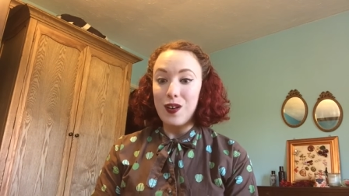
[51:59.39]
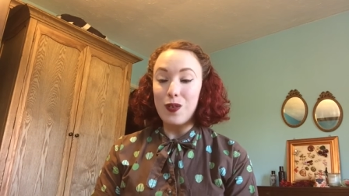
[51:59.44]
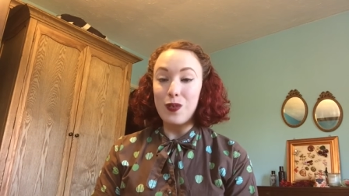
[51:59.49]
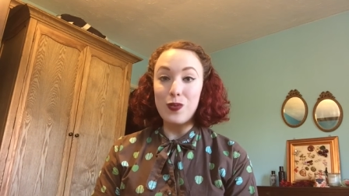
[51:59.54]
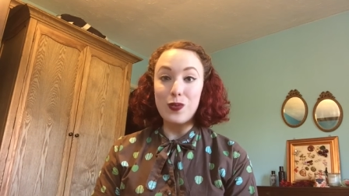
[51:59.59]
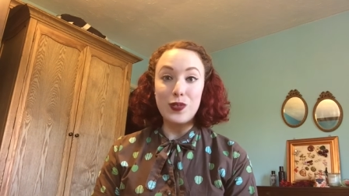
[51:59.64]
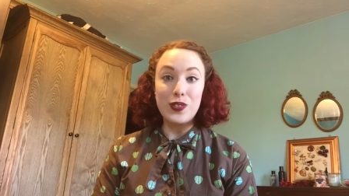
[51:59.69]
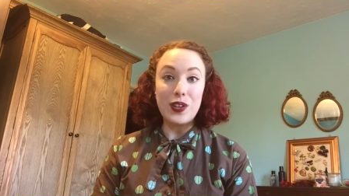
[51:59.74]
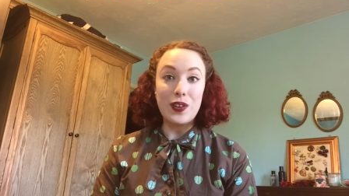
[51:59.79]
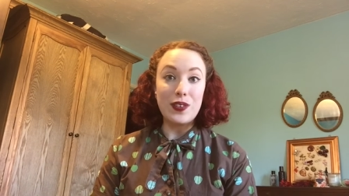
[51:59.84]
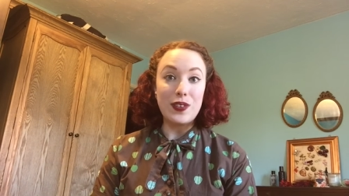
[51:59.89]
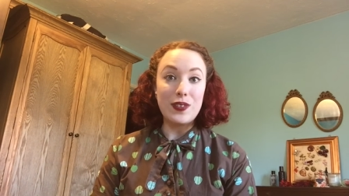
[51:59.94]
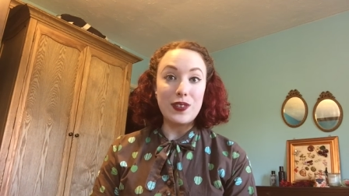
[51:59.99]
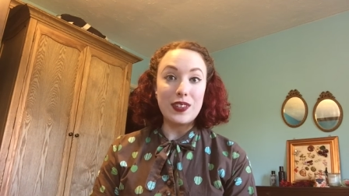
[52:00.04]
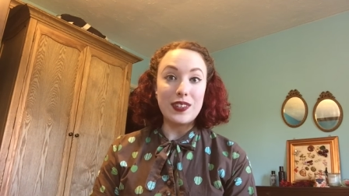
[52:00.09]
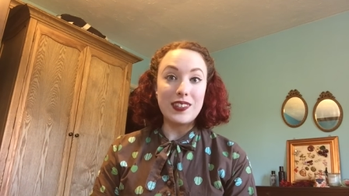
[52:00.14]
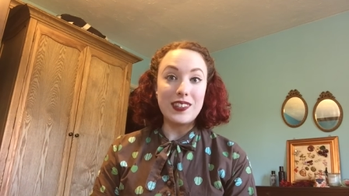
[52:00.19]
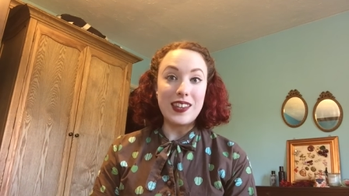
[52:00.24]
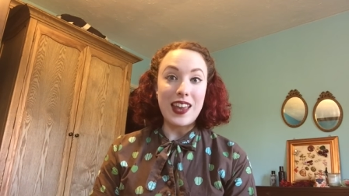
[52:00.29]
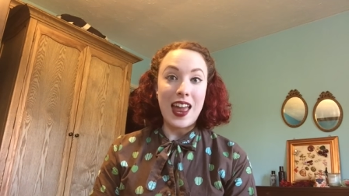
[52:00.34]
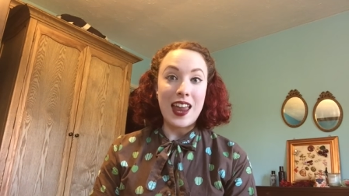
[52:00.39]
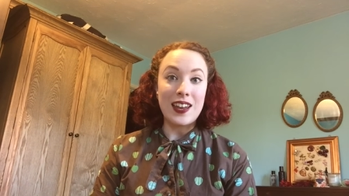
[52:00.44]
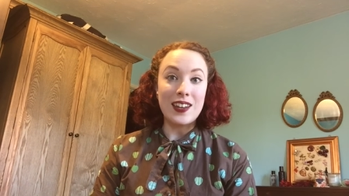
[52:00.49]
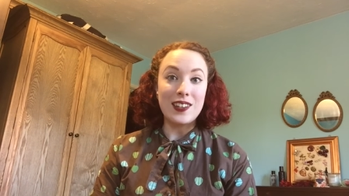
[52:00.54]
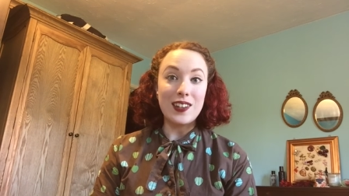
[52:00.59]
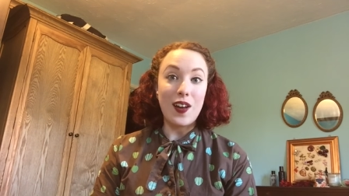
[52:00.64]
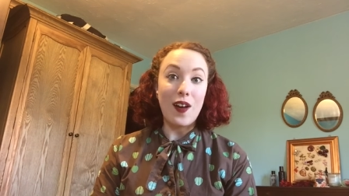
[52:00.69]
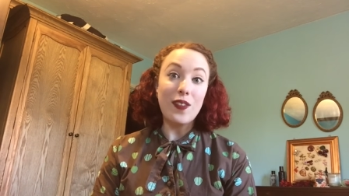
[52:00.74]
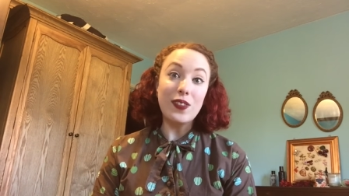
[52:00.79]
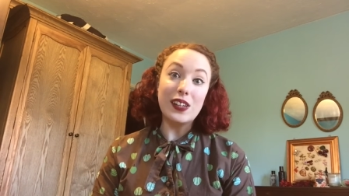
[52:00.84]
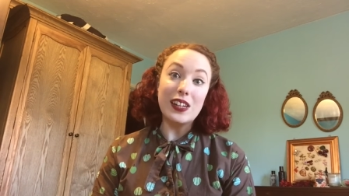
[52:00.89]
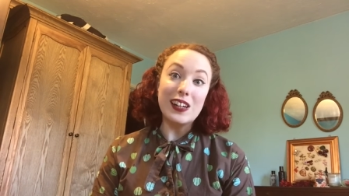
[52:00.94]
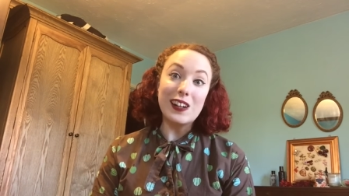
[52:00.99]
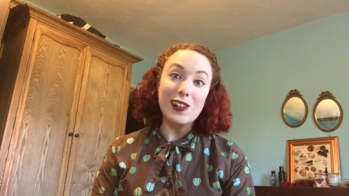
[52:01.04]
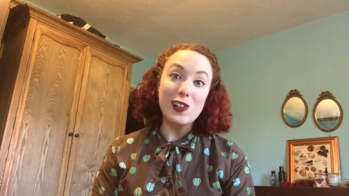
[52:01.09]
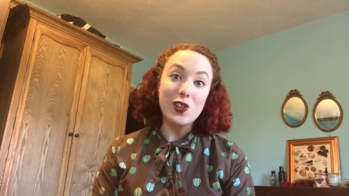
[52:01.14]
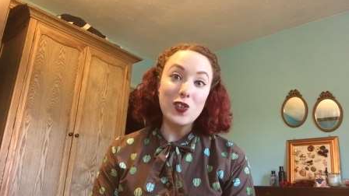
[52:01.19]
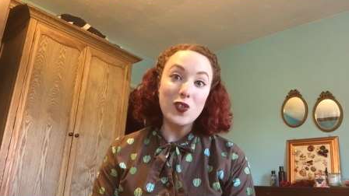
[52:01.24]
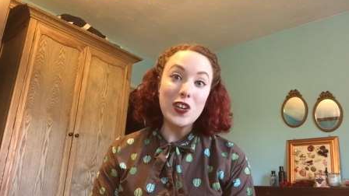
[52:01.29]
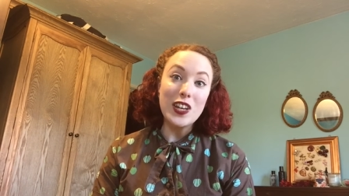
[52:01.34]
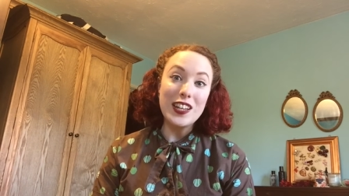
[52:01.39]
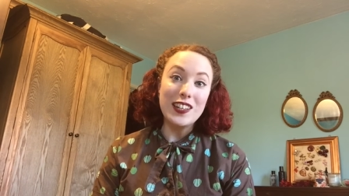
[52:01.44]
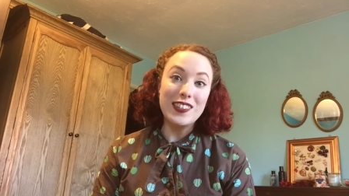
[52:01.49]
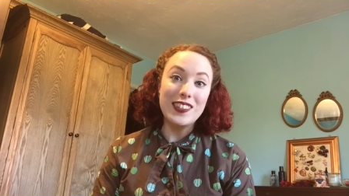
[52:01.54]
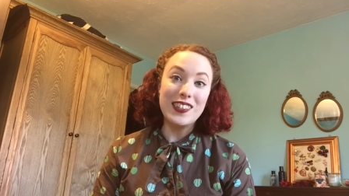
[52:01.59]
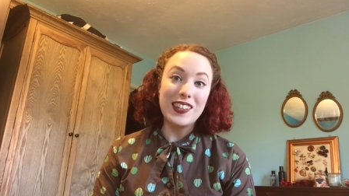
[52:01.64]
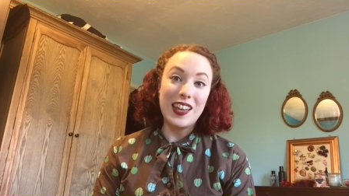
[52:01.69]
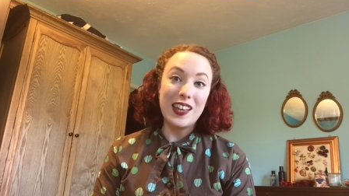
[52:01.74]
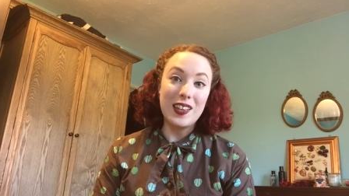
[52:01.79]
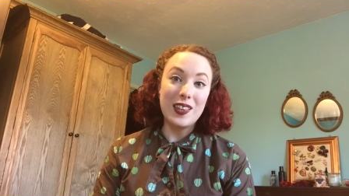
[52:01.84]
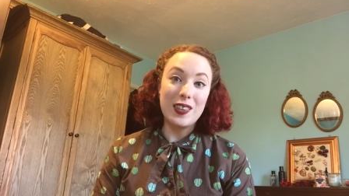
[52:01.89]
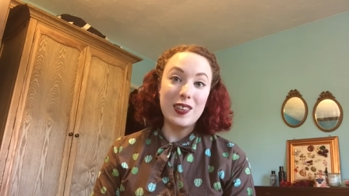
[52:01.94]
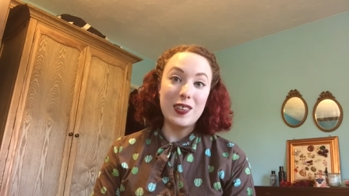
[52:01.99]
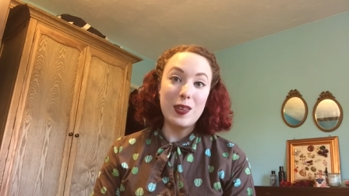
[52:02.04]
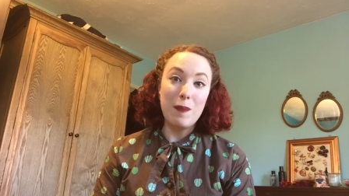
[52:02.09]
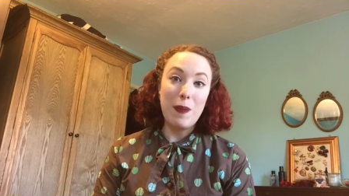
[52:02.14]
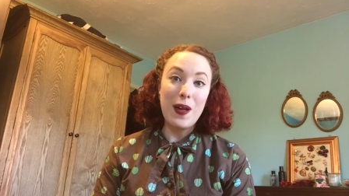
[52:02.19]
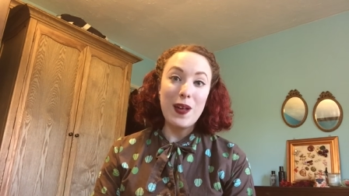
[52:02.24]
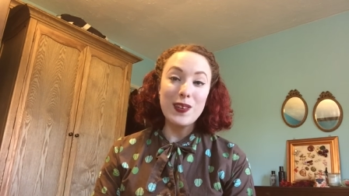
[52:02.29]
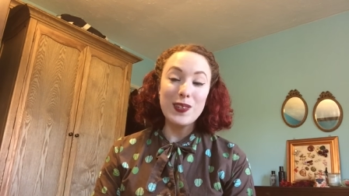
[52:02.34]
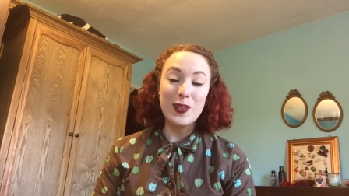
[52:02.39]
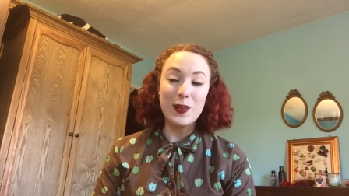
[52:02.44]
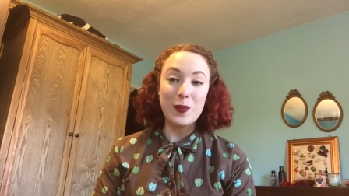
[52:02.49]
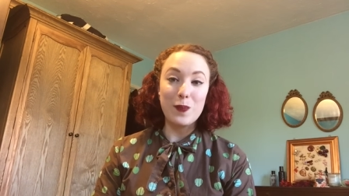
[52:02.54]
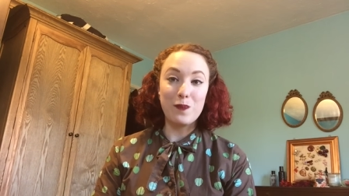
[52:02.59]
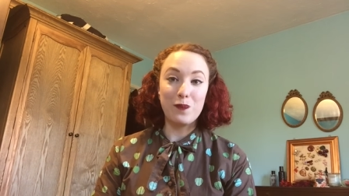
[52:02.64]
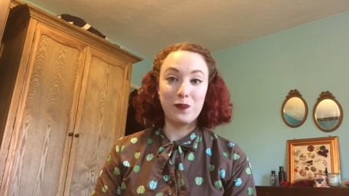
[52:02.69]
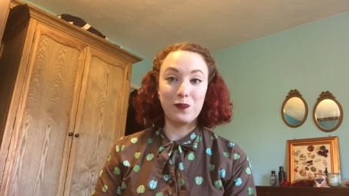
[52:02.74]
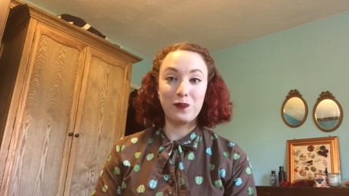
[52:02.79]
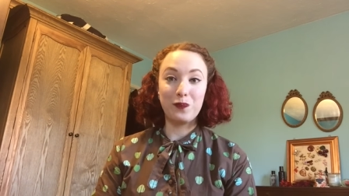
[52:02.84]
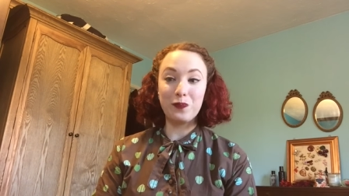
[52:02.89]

also you can send other little treats in the parcel.